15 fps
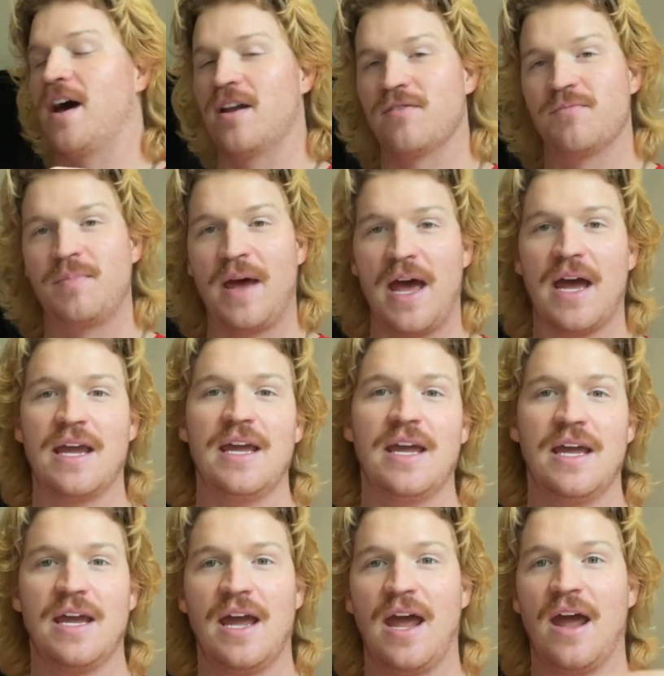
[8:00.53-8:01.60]
out of
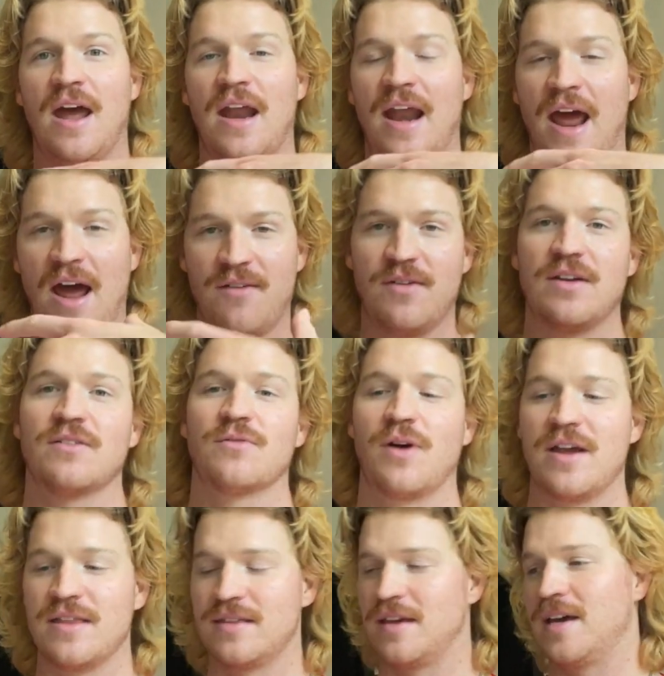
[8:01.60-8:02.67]
packing and having the
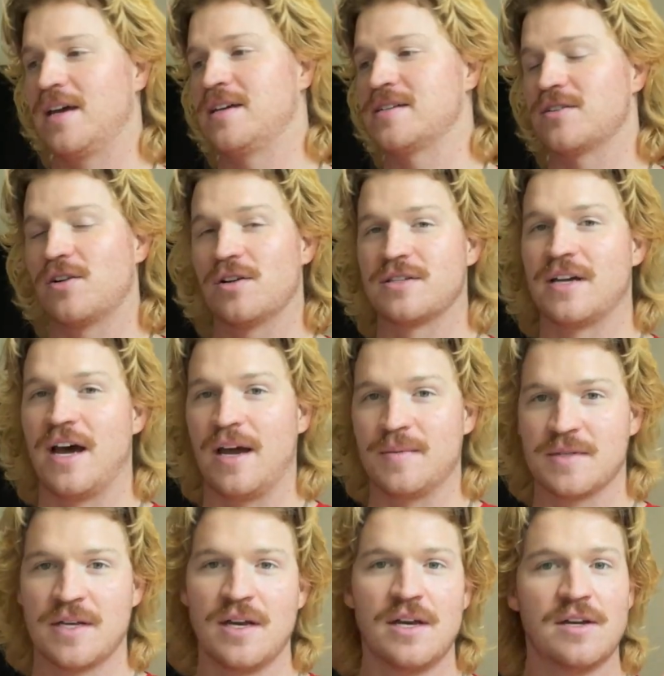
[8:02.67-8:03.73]
right things at all
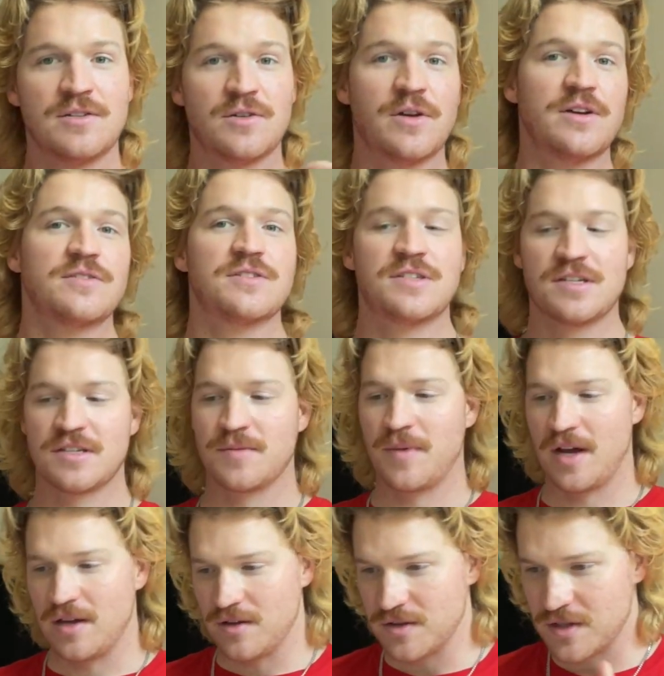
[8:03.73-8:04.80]
times. So here's the system
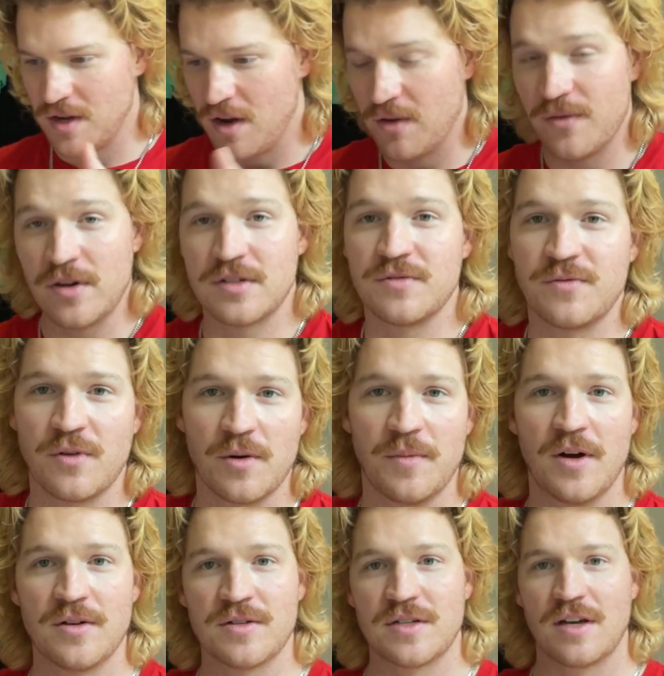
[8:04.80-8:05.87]
I use. First and
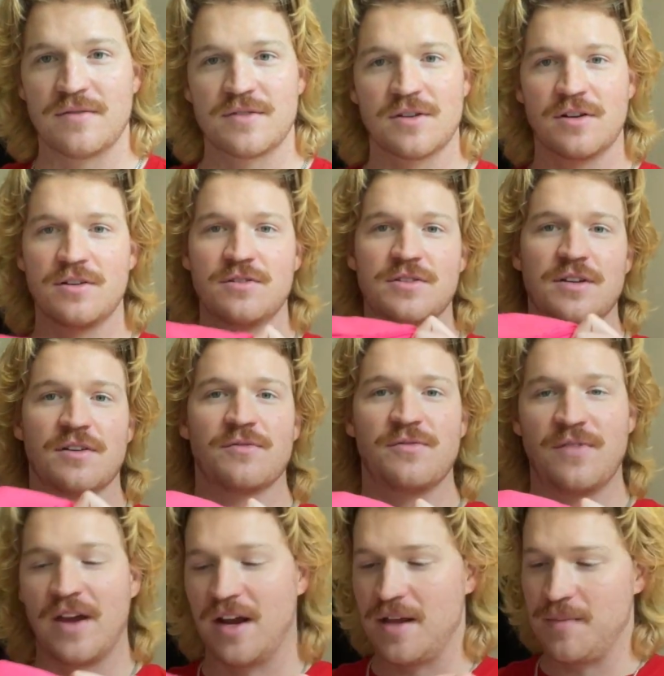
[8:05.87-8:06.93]
foremost, I've started using a
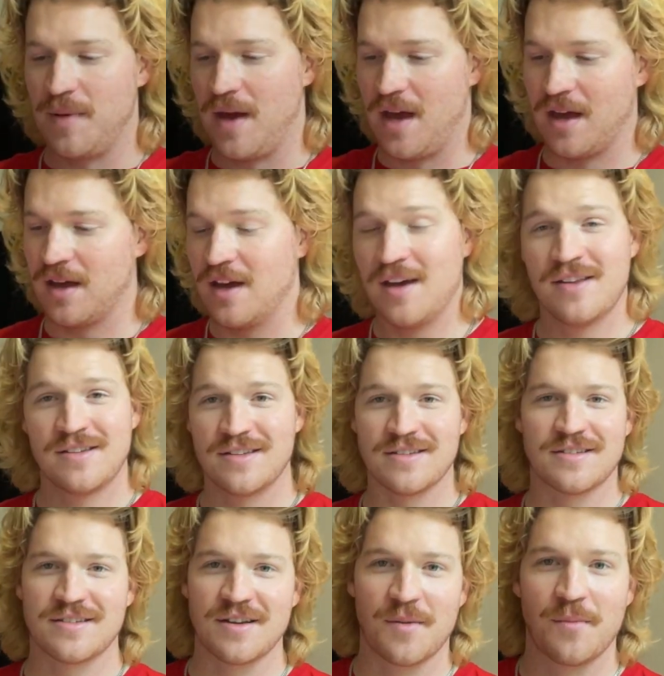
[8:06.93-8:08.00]
fanny pack.
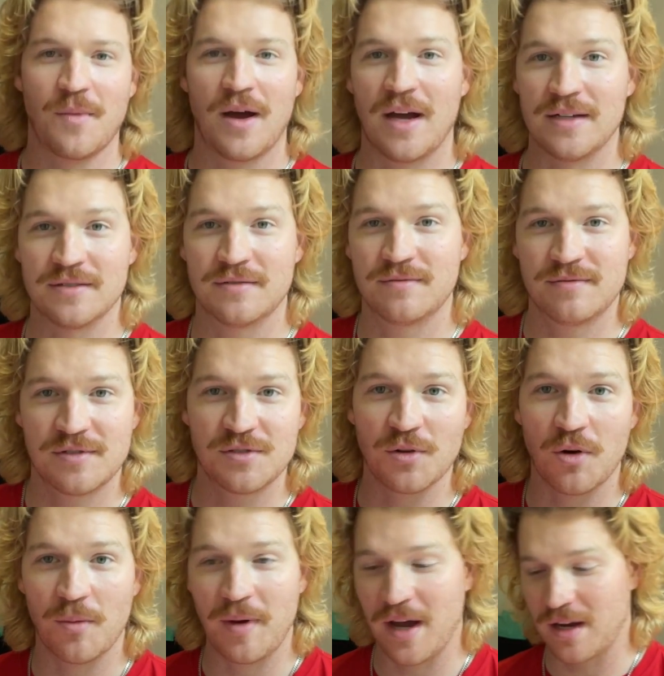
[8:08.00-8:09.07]
This is some I
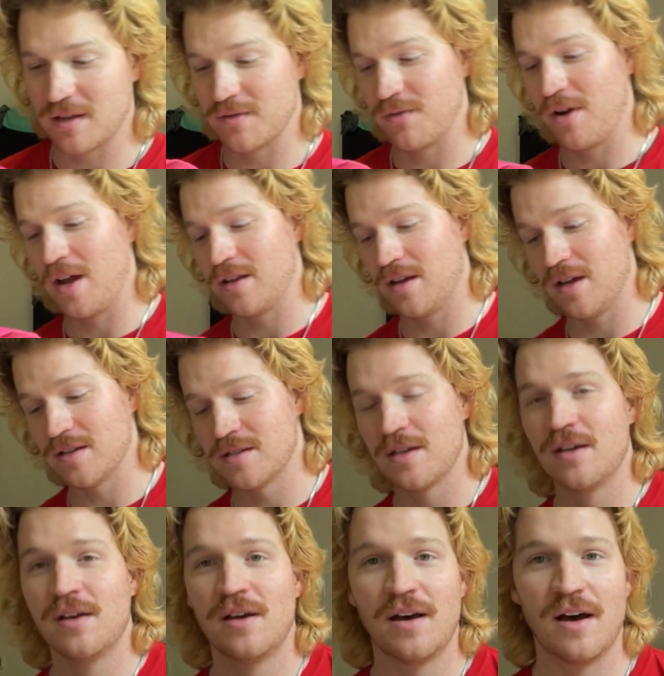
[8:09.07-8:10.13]
stole back in the frat days.
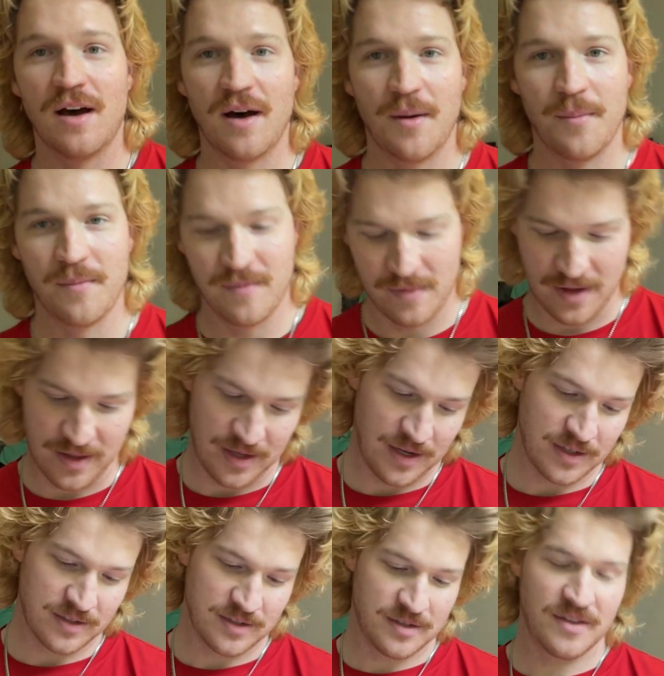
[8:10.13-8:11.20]
I
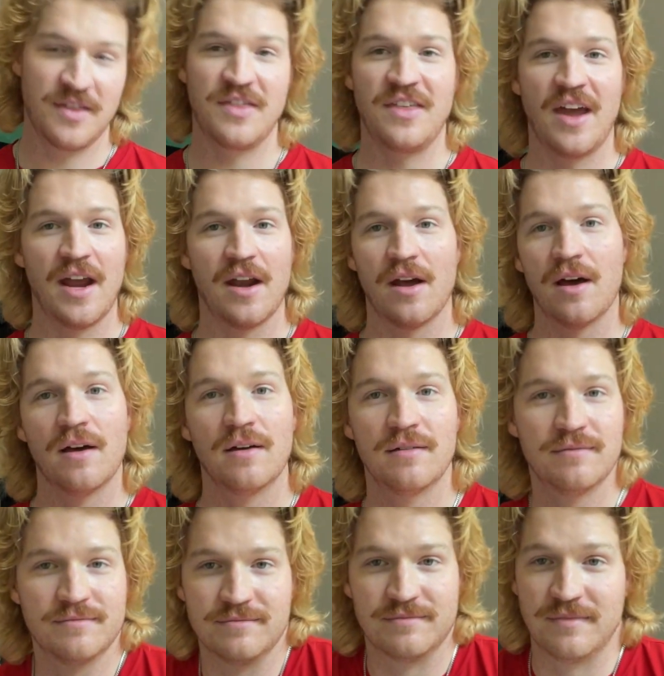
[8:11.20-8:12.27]
think it's Theta.
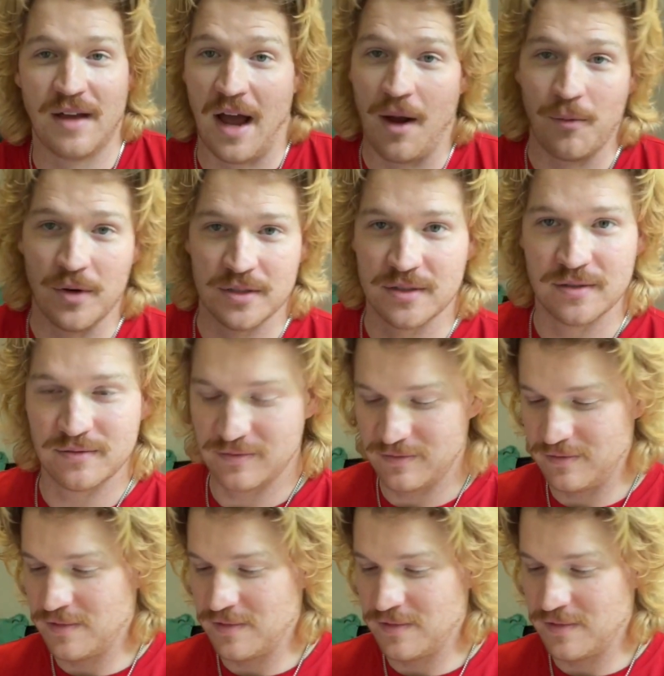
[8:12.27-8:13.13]
I wasn't